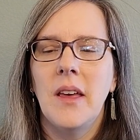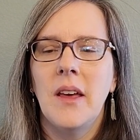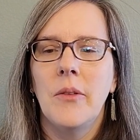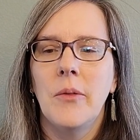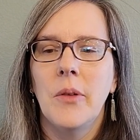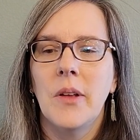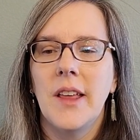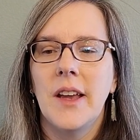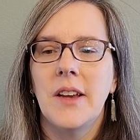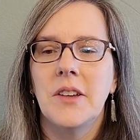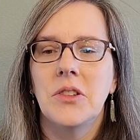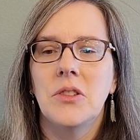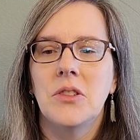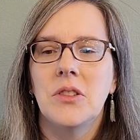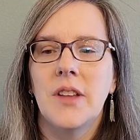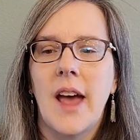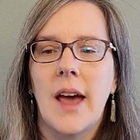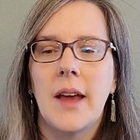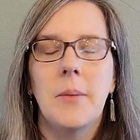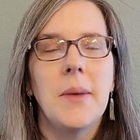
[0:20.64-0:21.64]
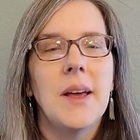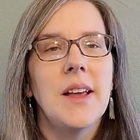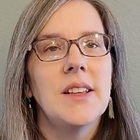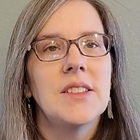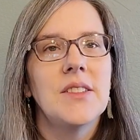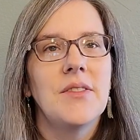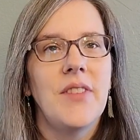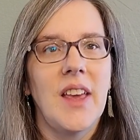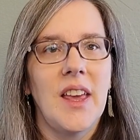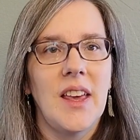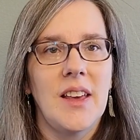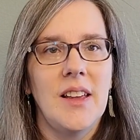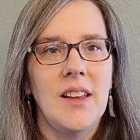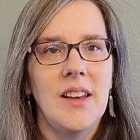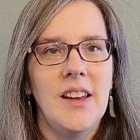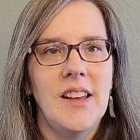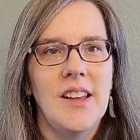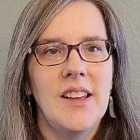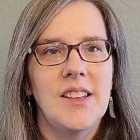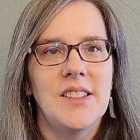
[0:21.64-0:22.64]
a relational database
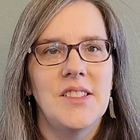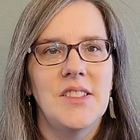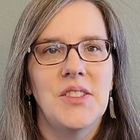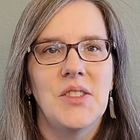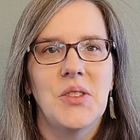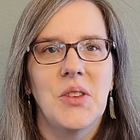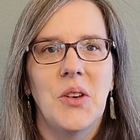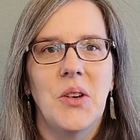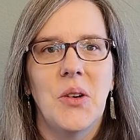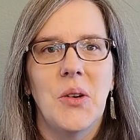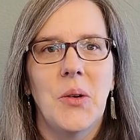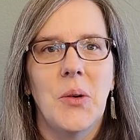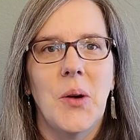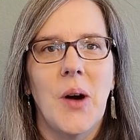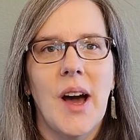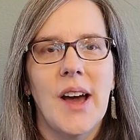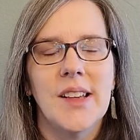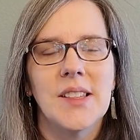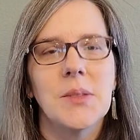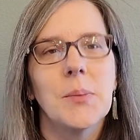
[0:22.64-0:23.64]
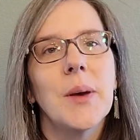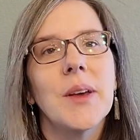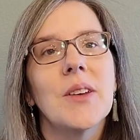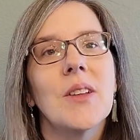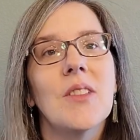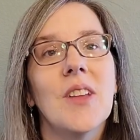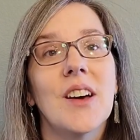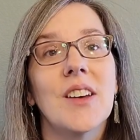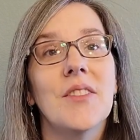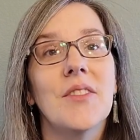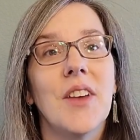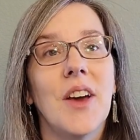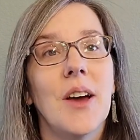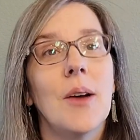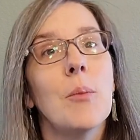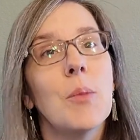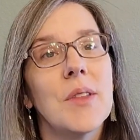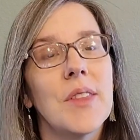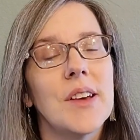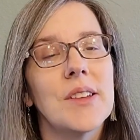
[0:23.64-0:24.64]
fan, and so I spend a lot of
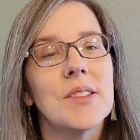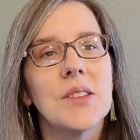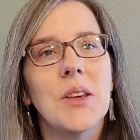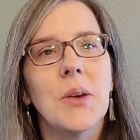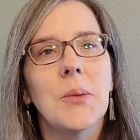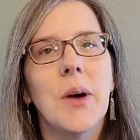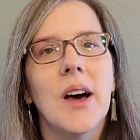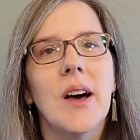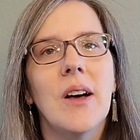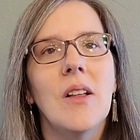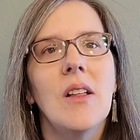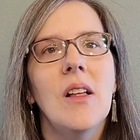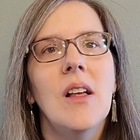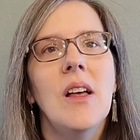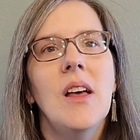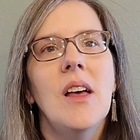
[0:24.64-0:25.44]
time with SQL.